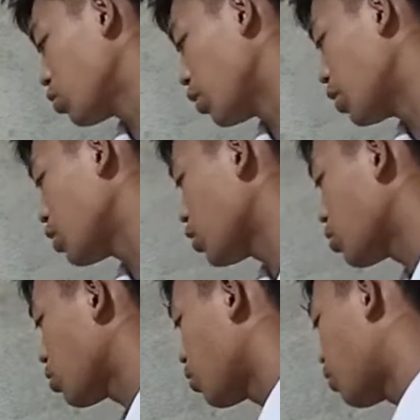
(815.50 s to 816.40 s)
So this is
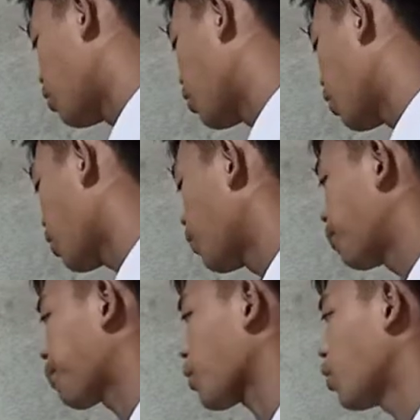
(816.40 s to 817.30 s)

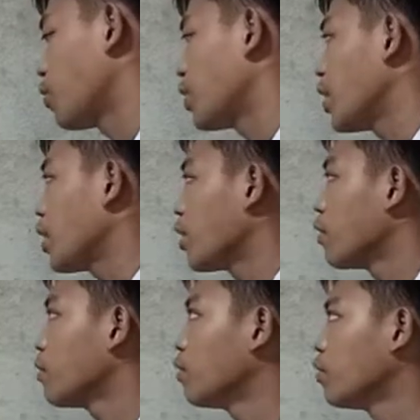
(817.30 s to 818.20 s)
will be
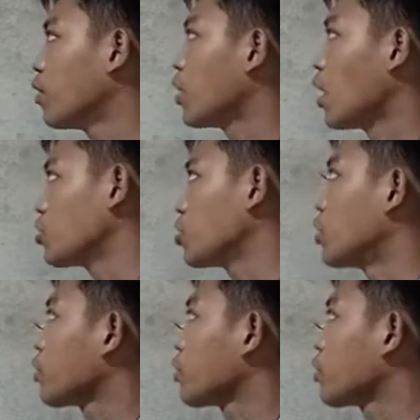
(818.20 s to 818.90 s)
the answer.